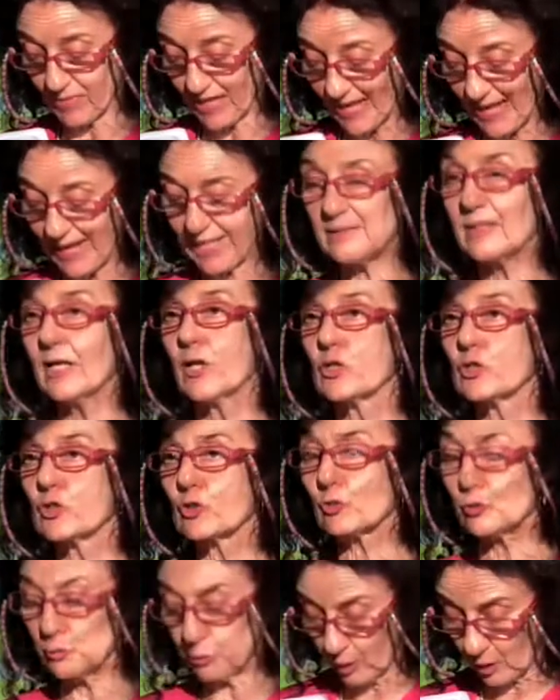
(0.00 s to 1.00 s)
had
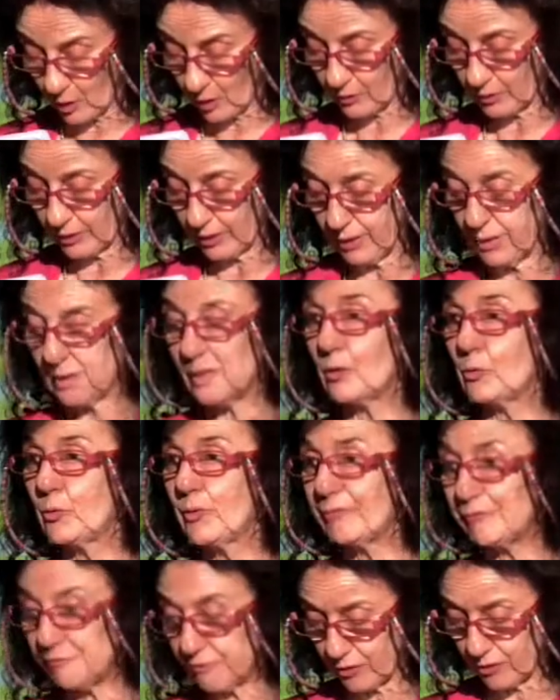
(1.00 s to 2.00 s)
strong
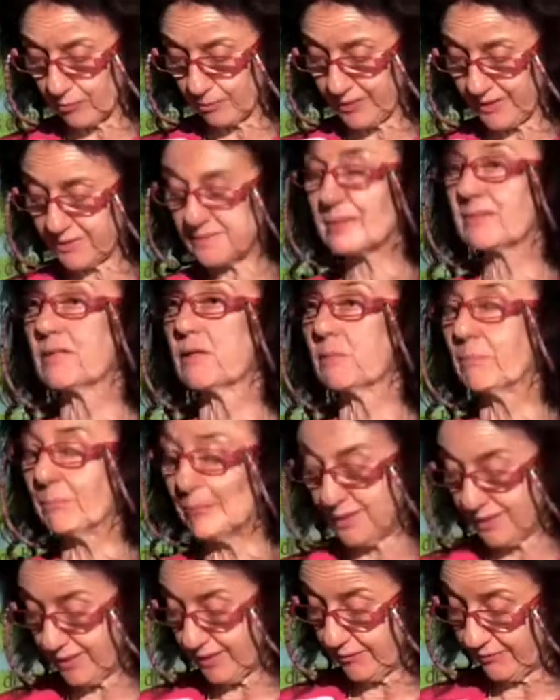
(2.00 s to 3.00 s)
reformist
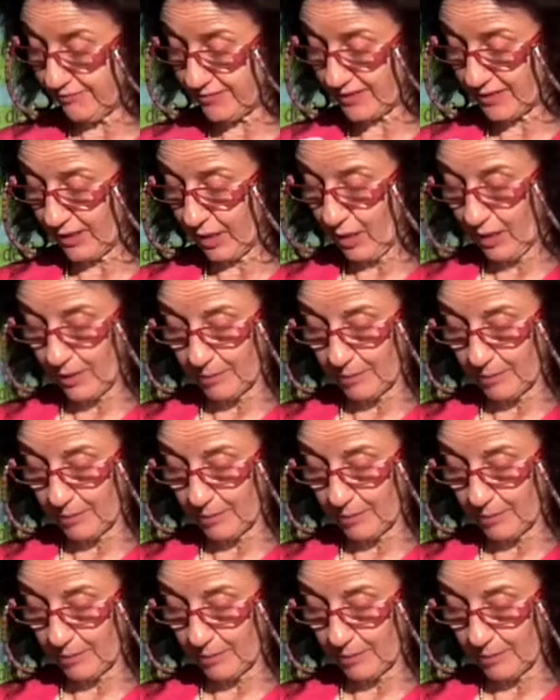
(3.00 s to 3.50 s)
beliefs.